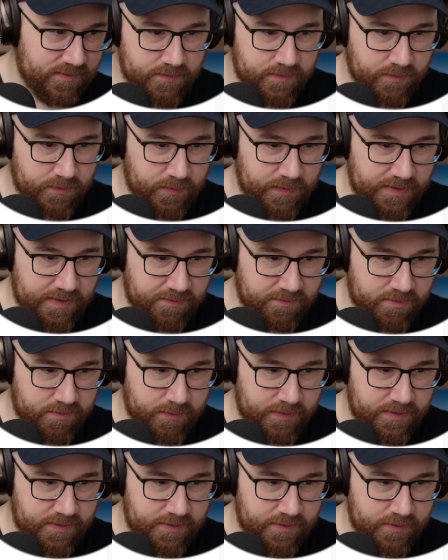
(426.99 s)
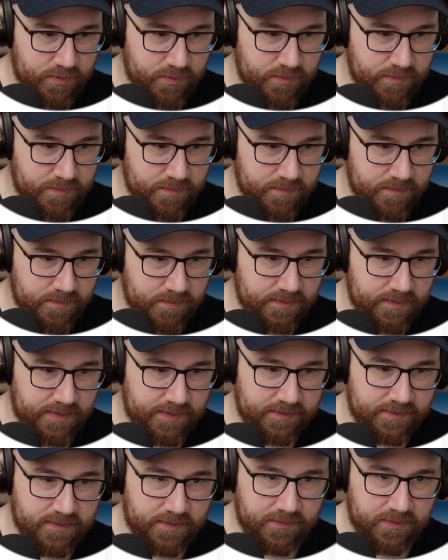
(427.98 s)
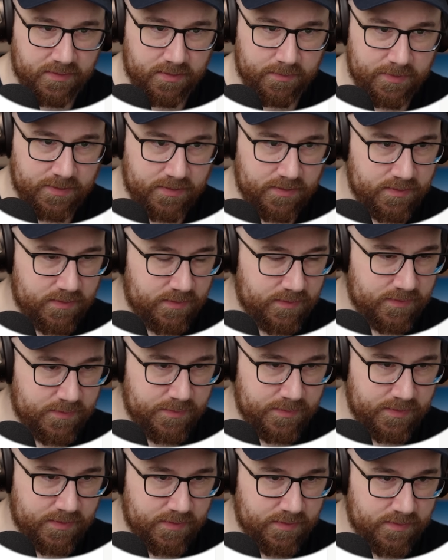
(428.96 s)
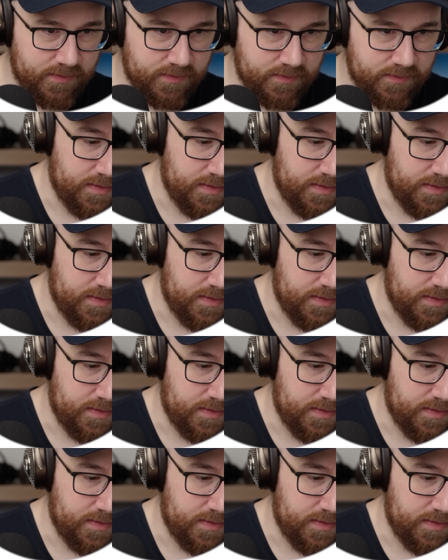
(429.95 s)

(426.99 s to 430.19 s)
So we have three hundred ohm, it's ninety-seven dB S P L.